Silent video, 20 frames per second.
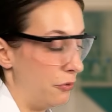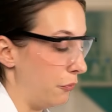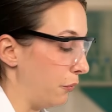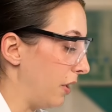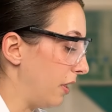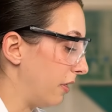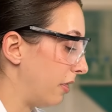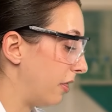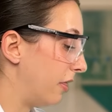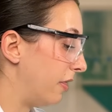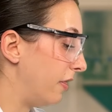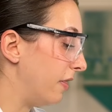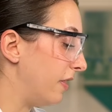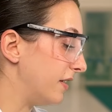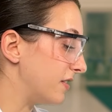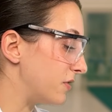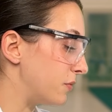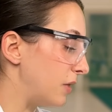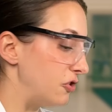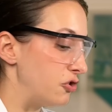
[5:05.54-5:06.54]
with
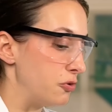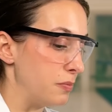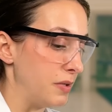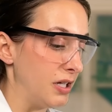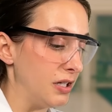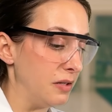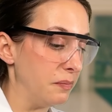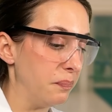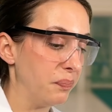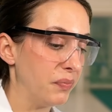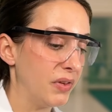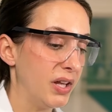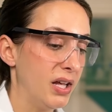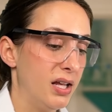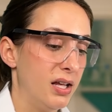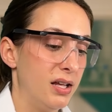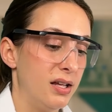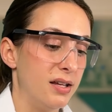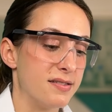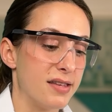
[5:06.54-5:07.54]
this regimen
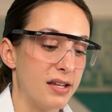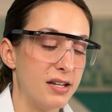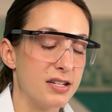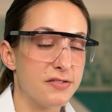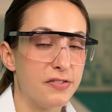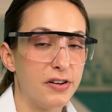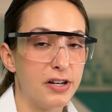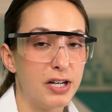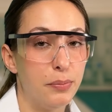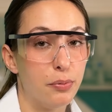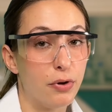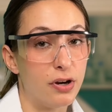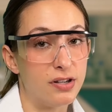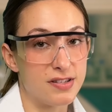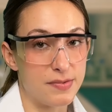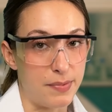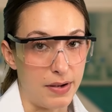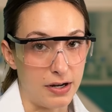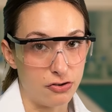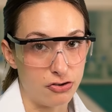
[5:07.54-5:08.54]
is that it's very broad
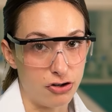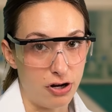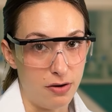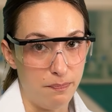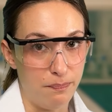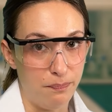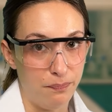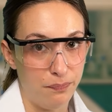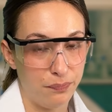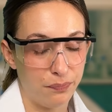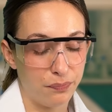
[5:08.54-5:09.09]
spectrum.